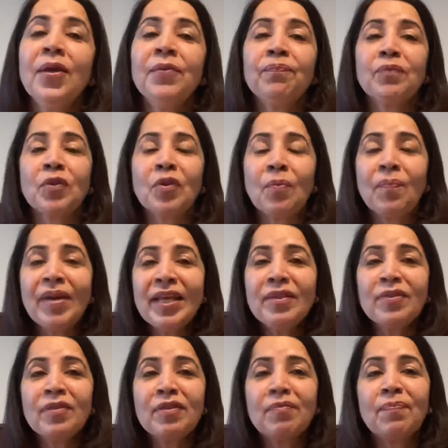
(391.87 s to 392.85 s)
So
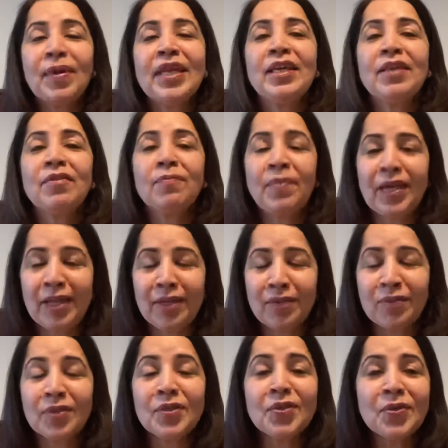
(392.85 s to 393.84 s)
please
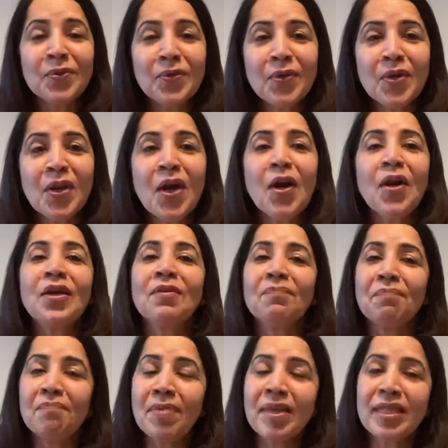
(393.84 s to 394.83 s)
do not
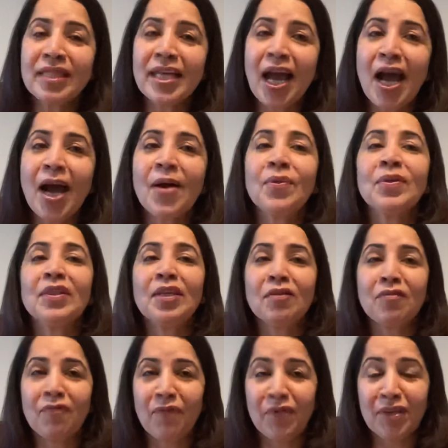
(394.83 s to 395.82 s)
miss out
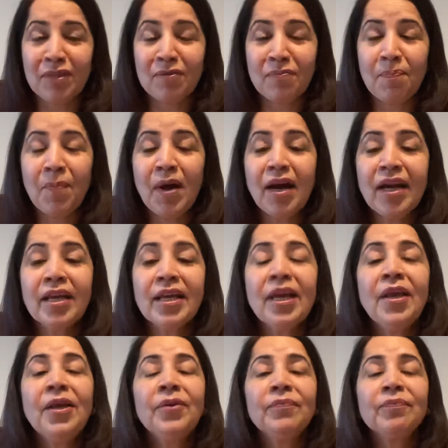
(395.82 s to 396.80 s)
this first part.
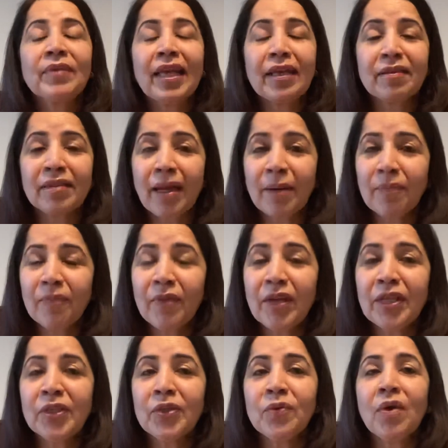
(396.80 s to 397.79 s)
Accept
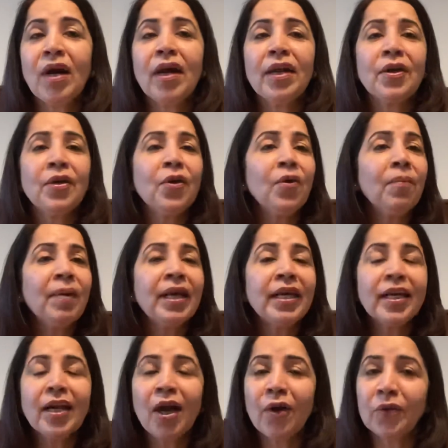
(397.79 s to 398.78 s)
where you are, no
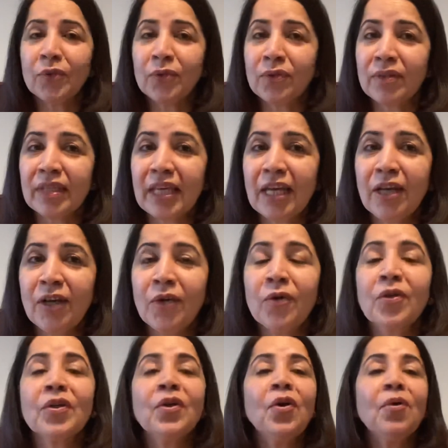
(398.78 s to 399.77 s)
matter how your skin
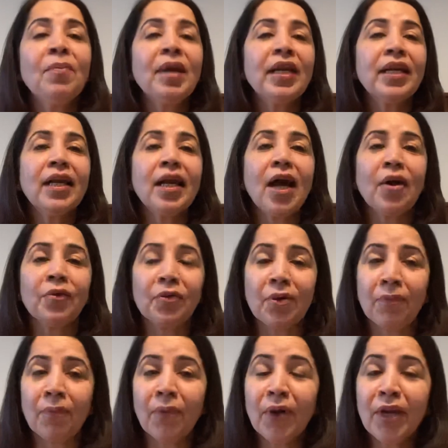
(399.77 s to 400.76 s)
look, no matter how
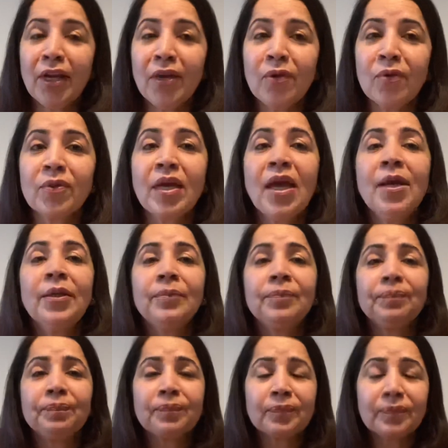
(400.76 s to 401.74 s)
your body look,
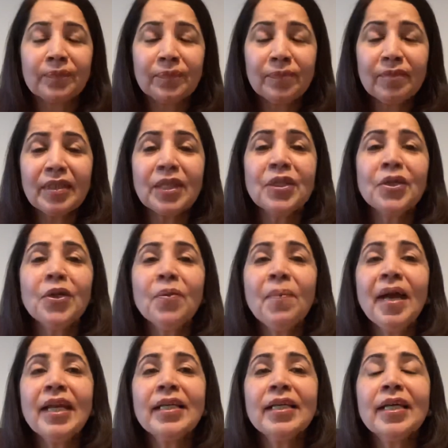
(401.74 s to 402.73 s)
no
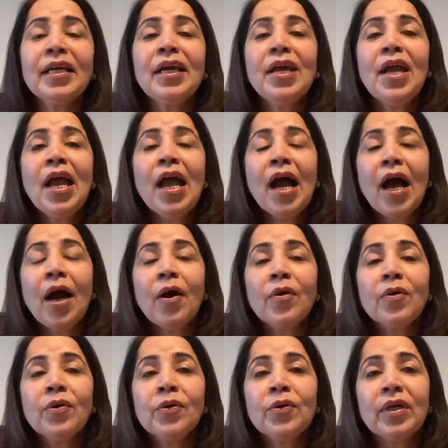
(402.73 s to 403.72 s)
matter
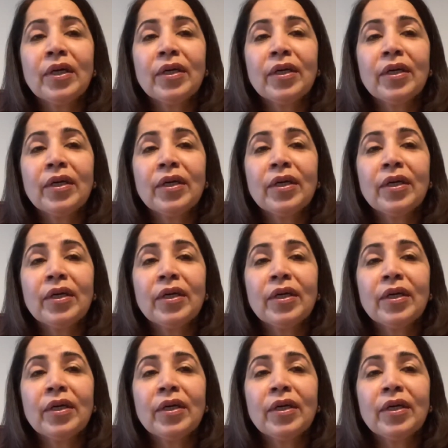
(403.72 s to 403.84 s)
how